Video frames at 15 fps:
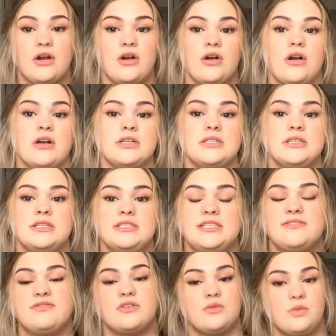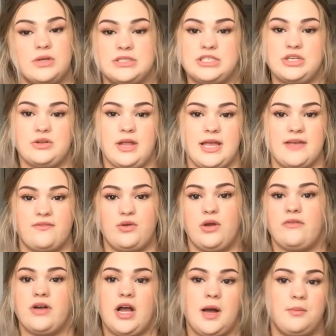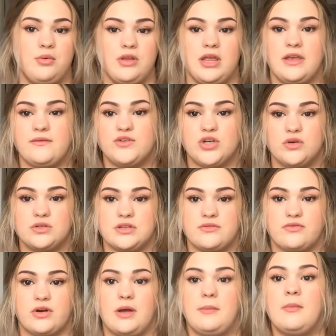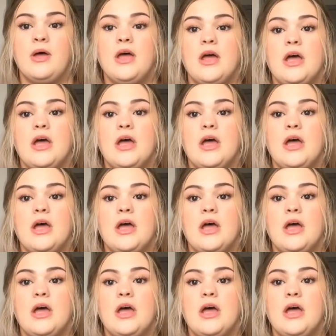or different ones that you like, if you have a couple that you've chosen from